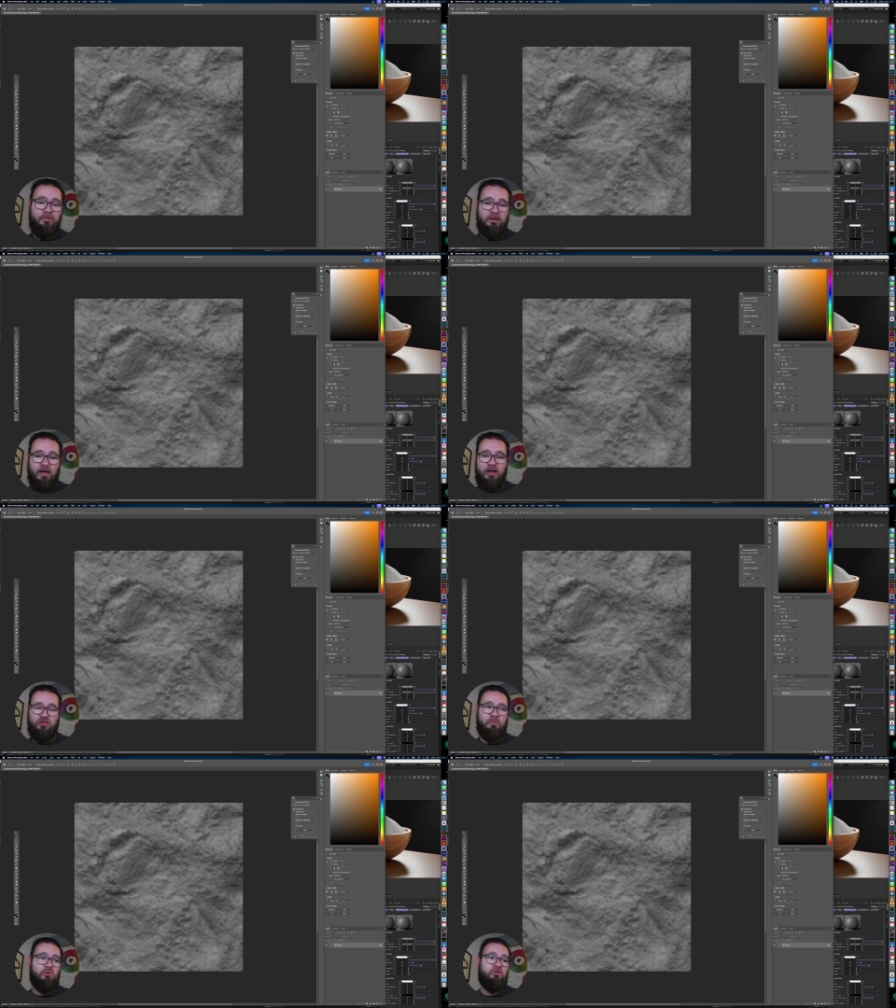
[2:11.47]
as
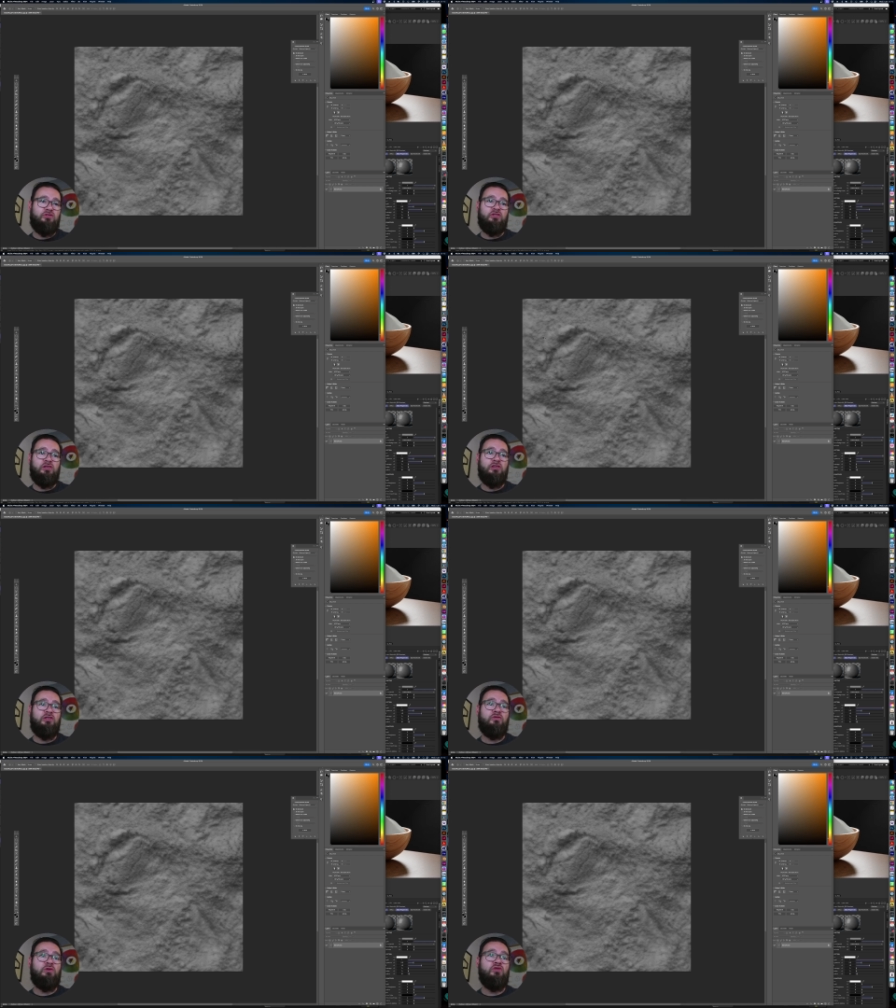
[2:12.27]
opposed to
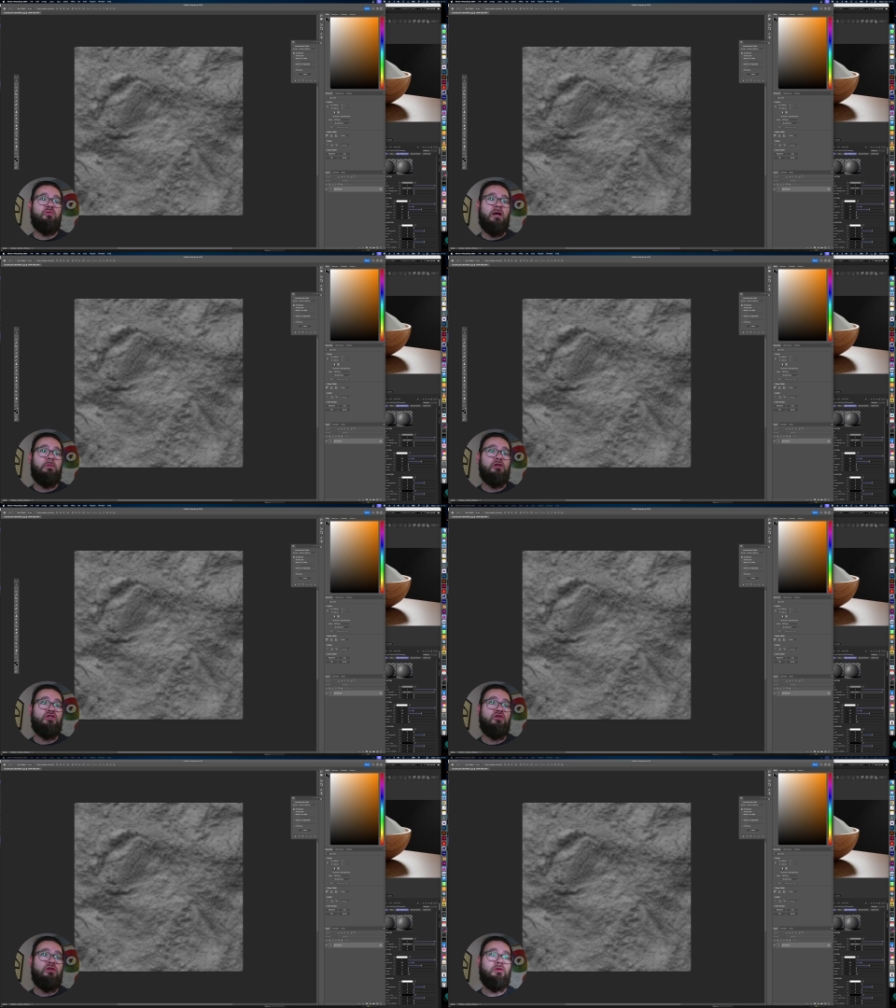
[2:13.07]
diffuse map. I'll show
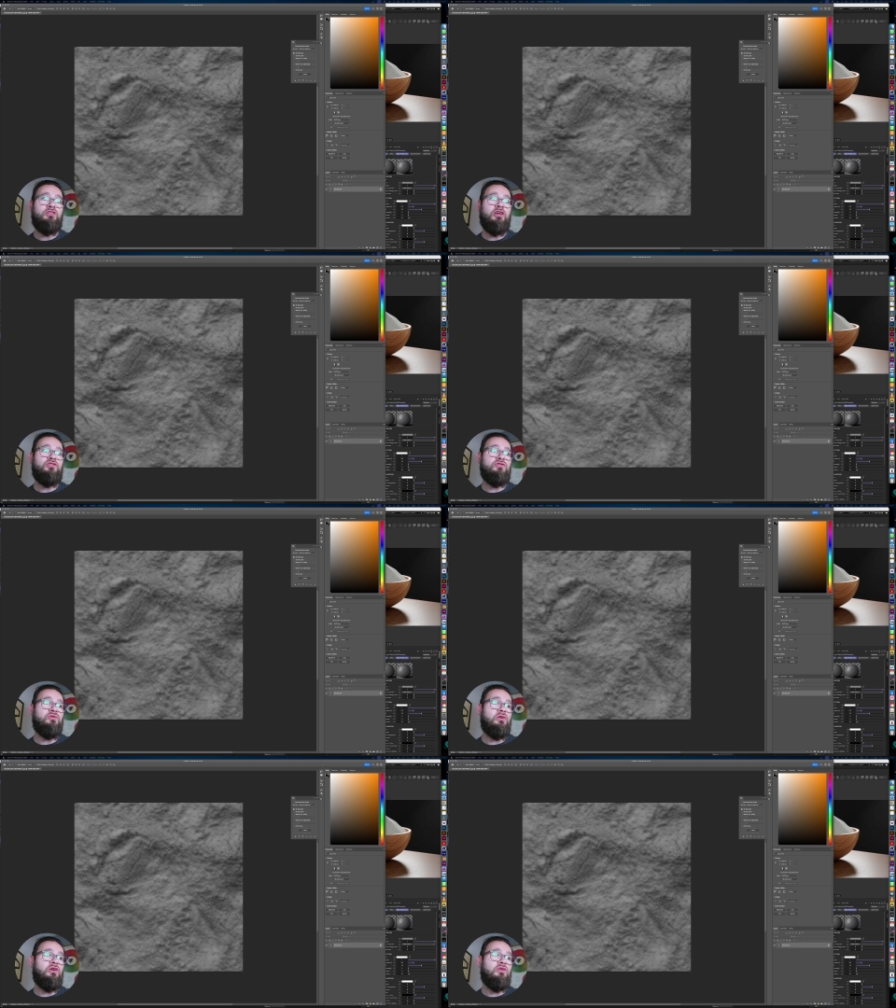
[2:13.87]
you my texture folder
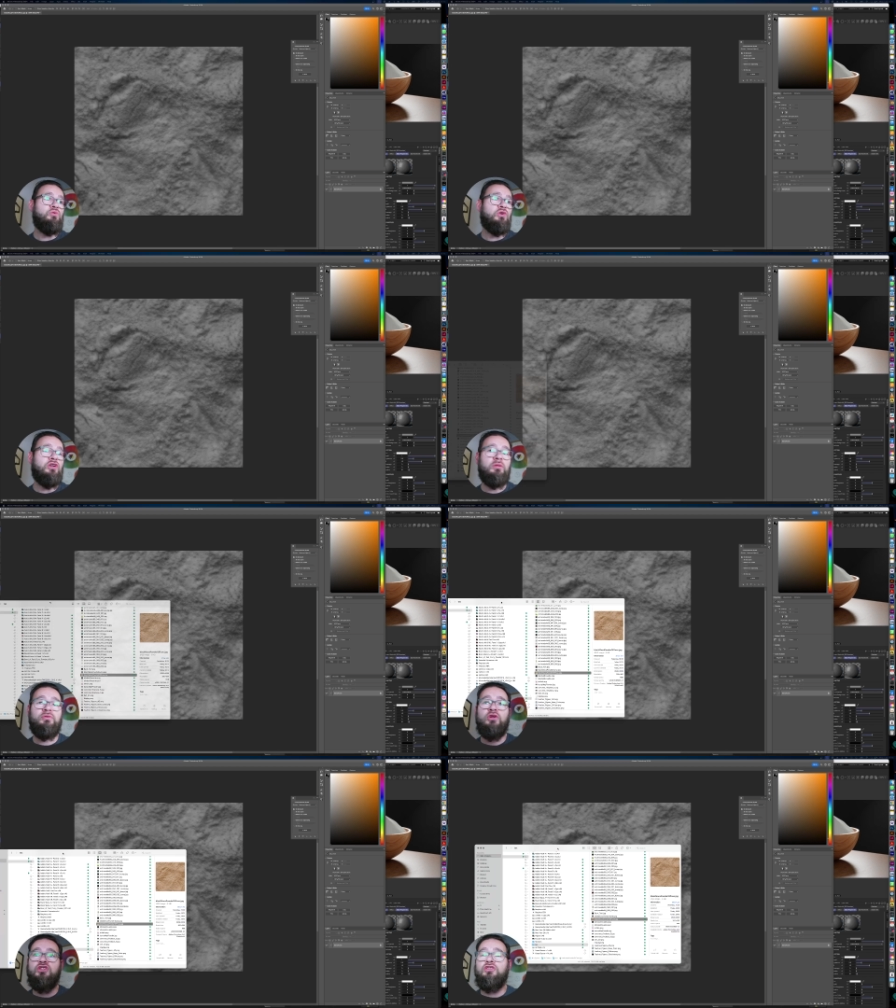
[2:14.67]
here. I was working on a
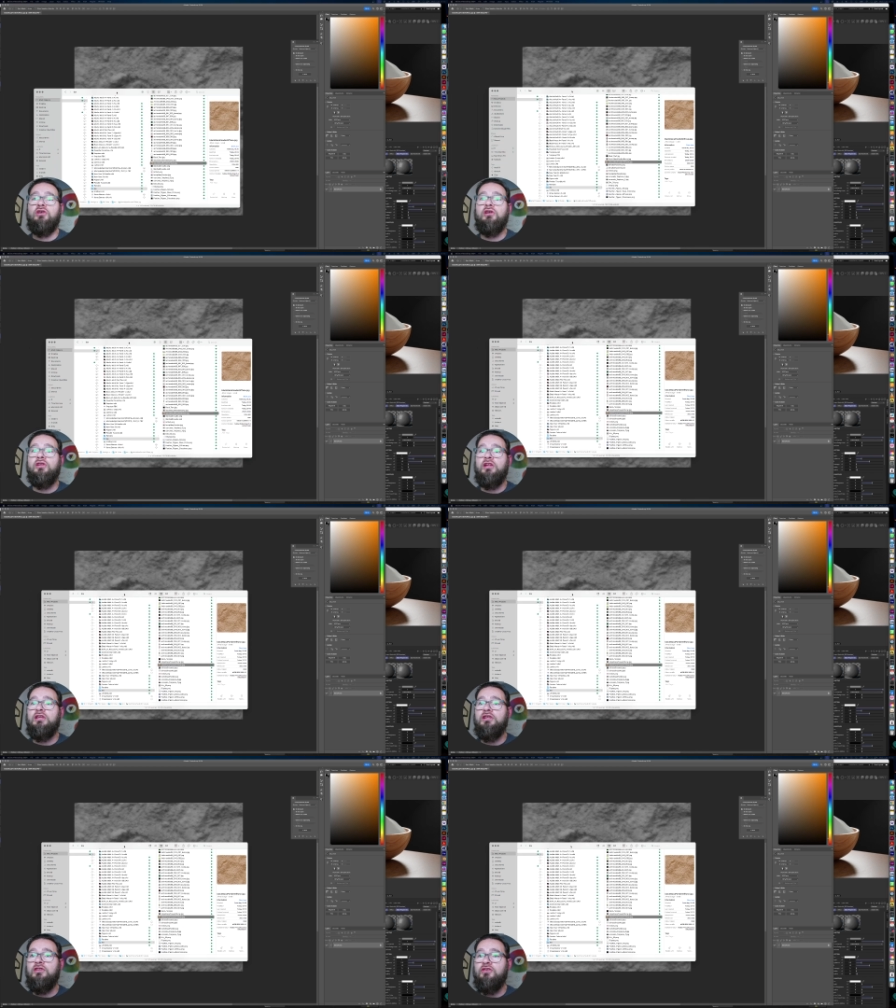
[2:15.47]
project earlier that
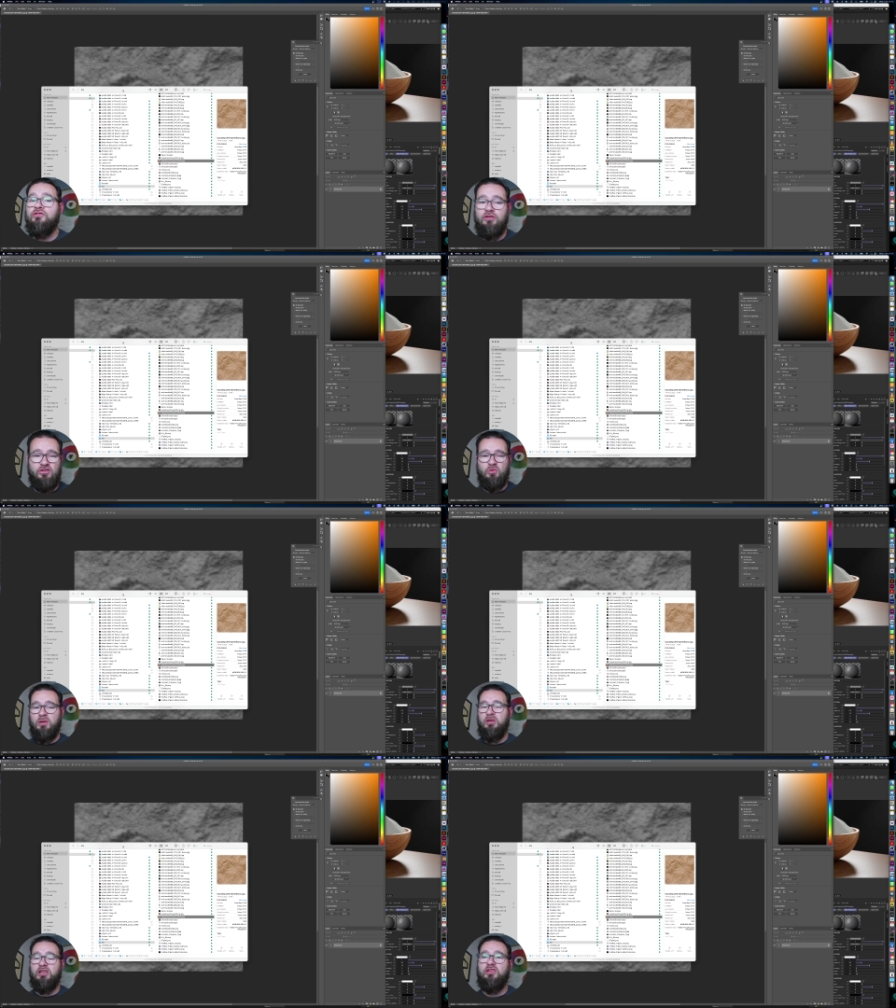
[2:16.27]
needed this, so this is why I'm
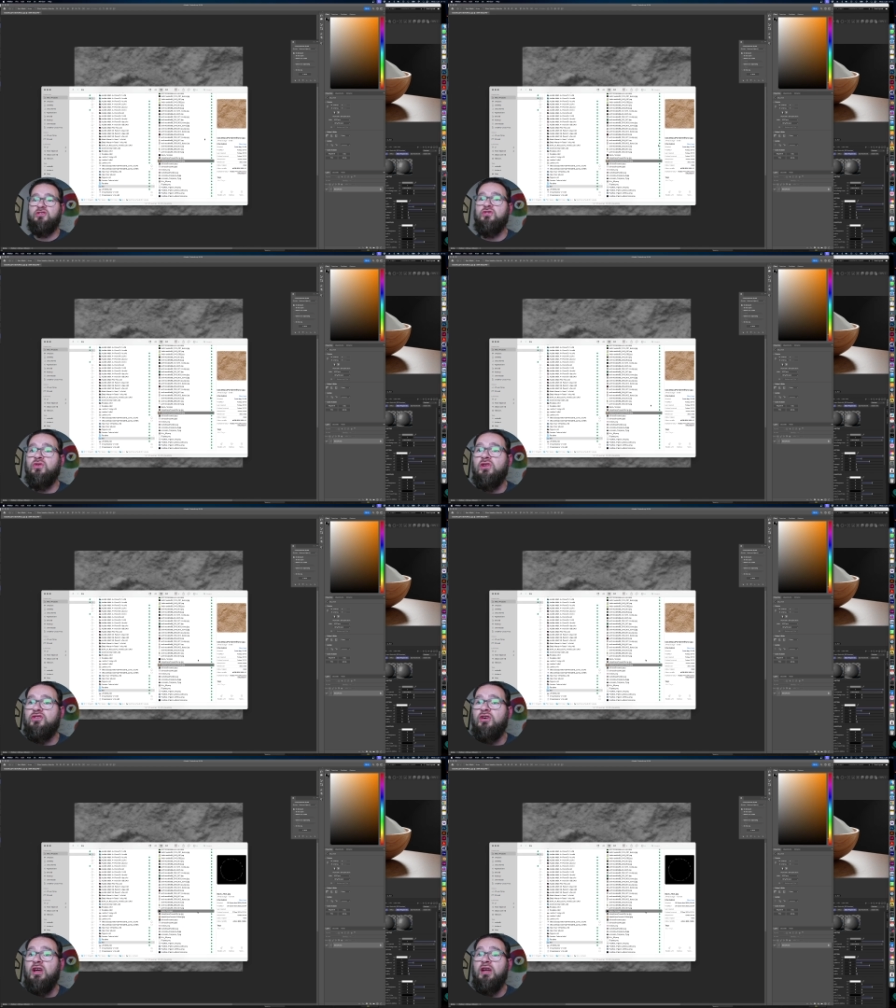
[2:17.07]
making this tutorial. So
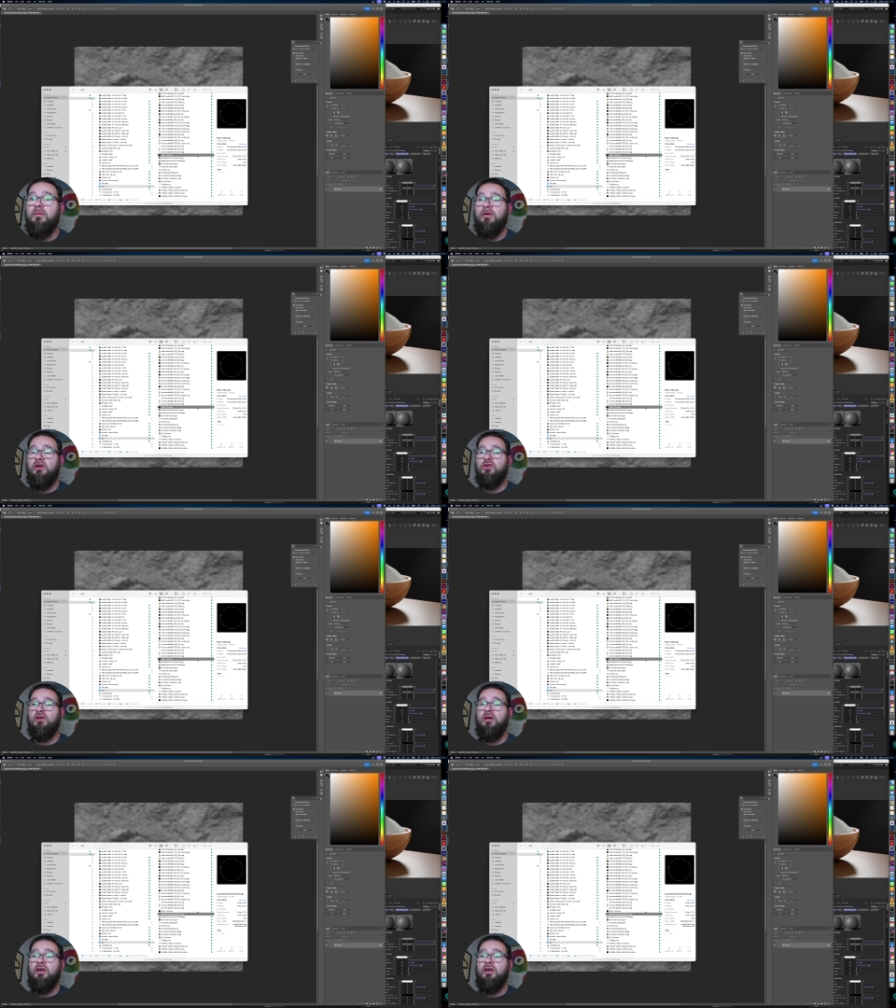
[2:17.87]
here you go, look.